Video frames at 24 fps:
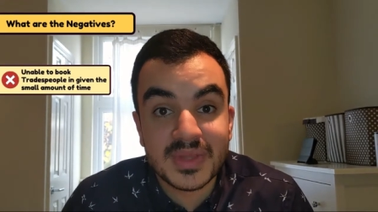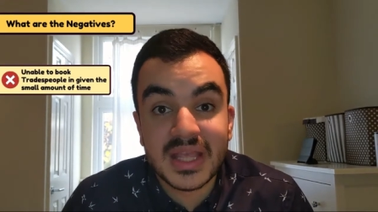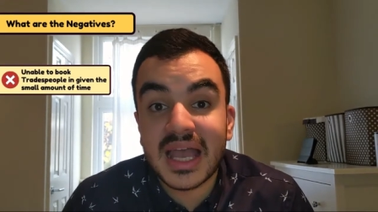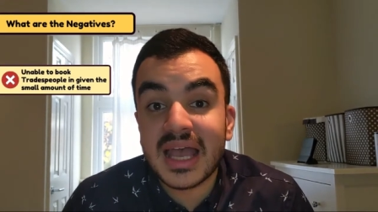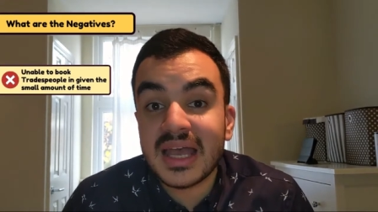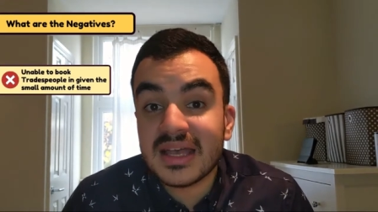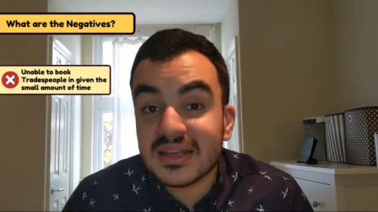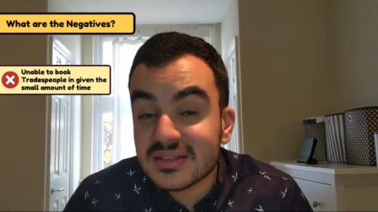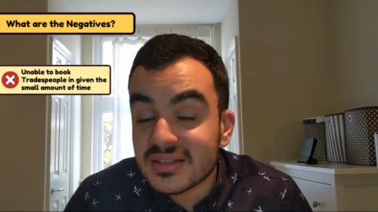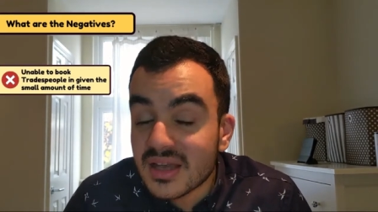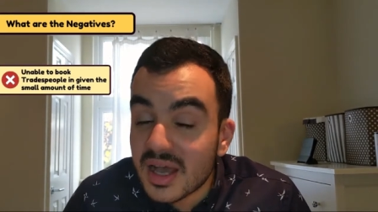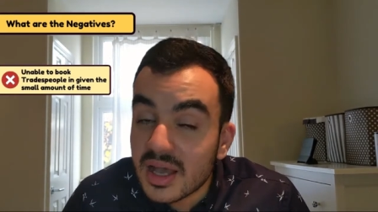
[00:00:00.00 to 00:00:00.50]

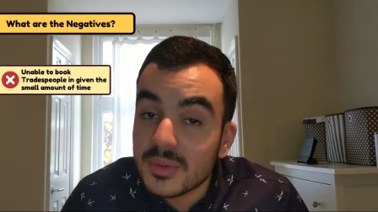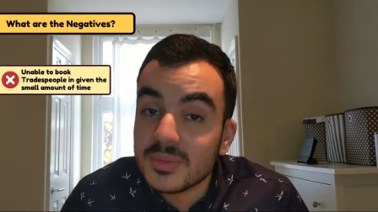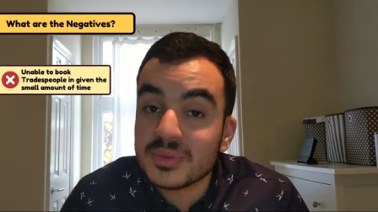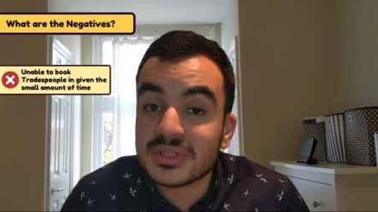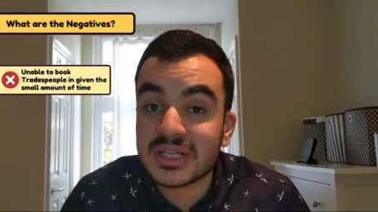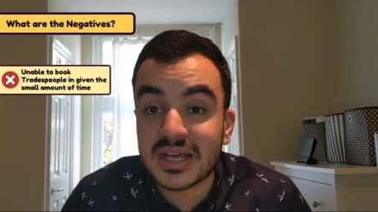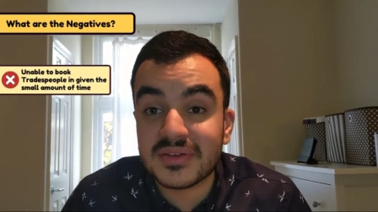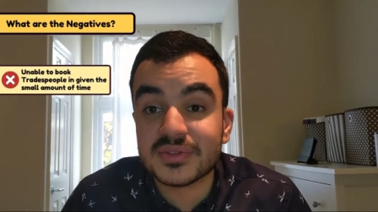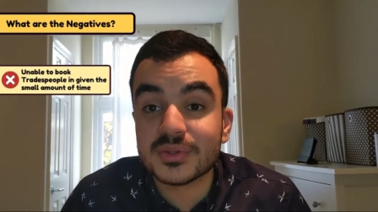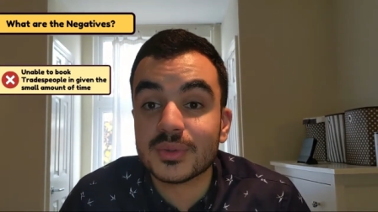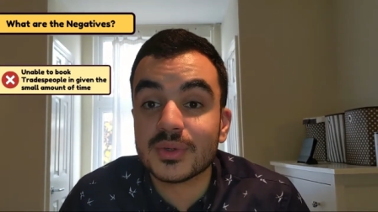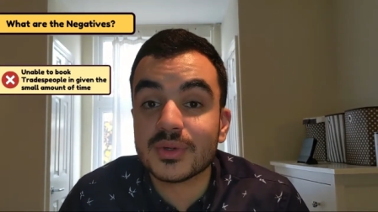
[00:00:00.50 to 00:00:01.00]
And I would
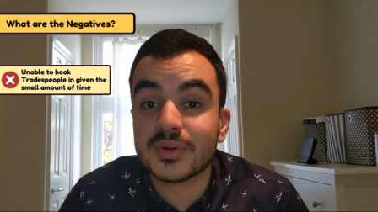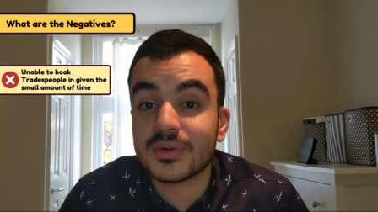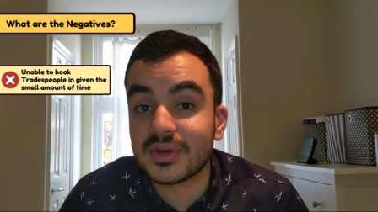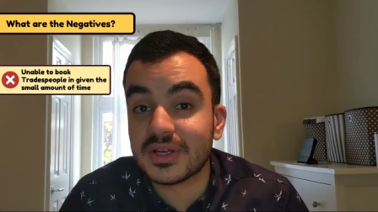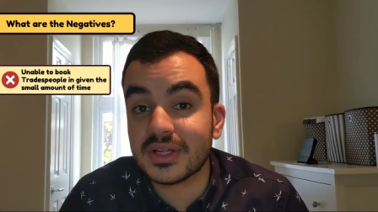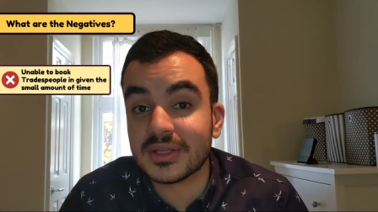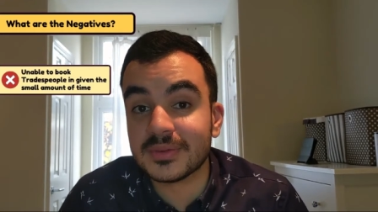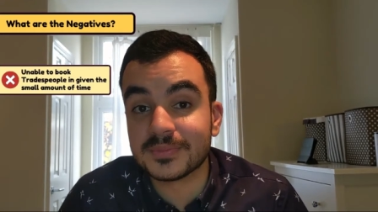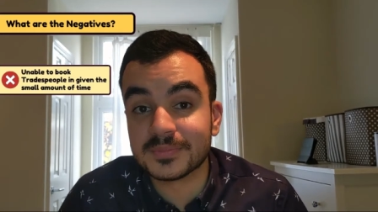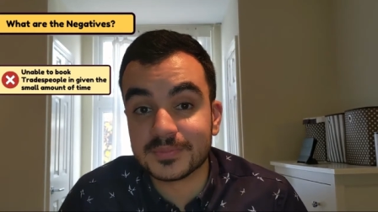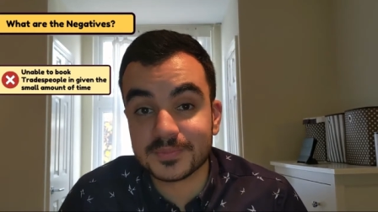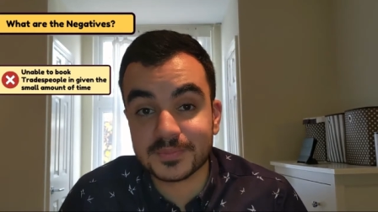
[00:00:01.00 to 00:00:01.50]
have to
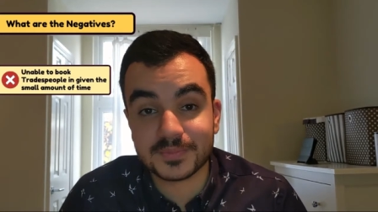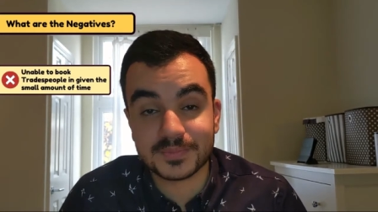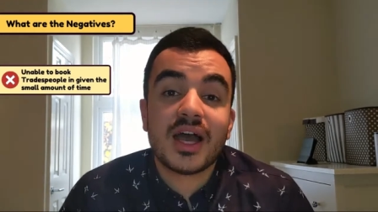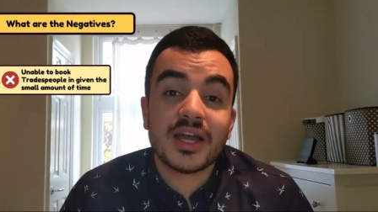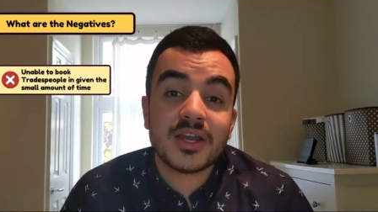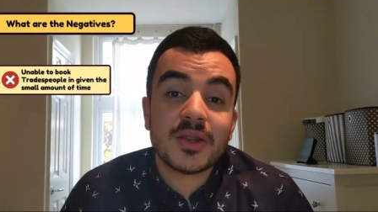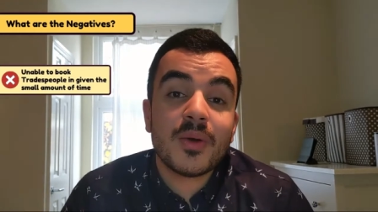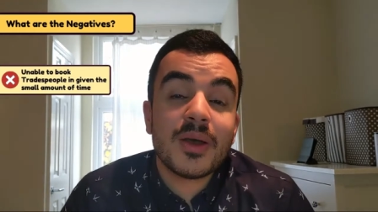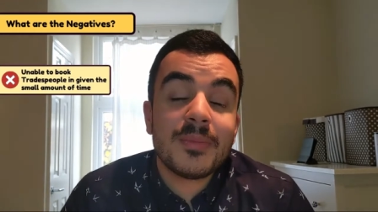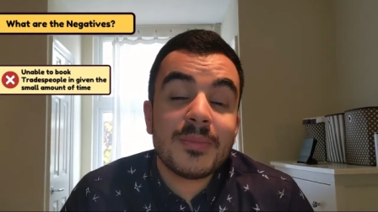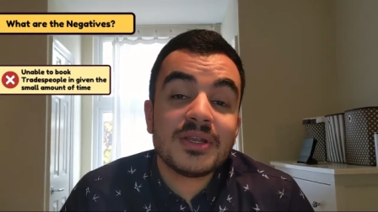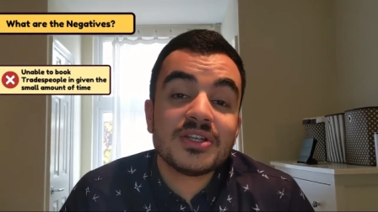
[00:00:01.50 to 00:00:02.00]
agree. I
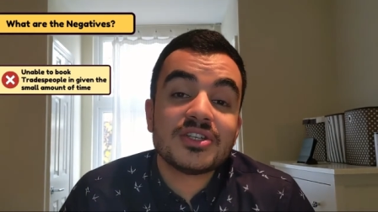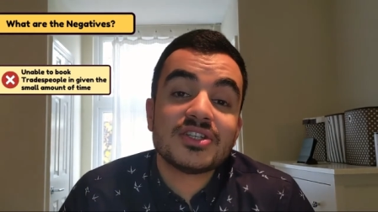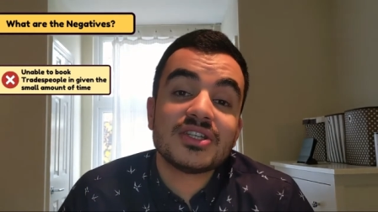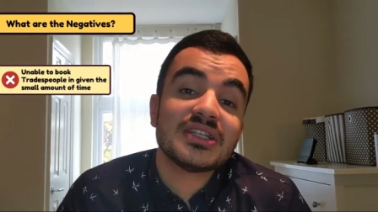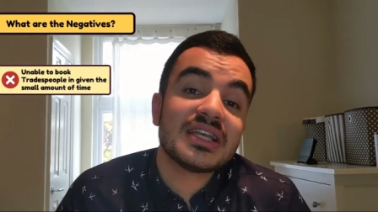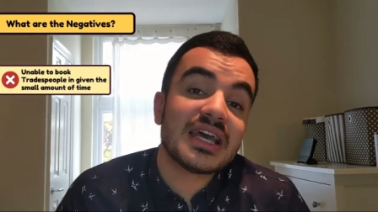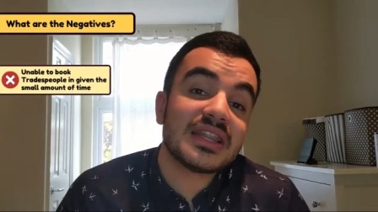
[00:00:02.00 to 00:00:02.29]
know I mentioned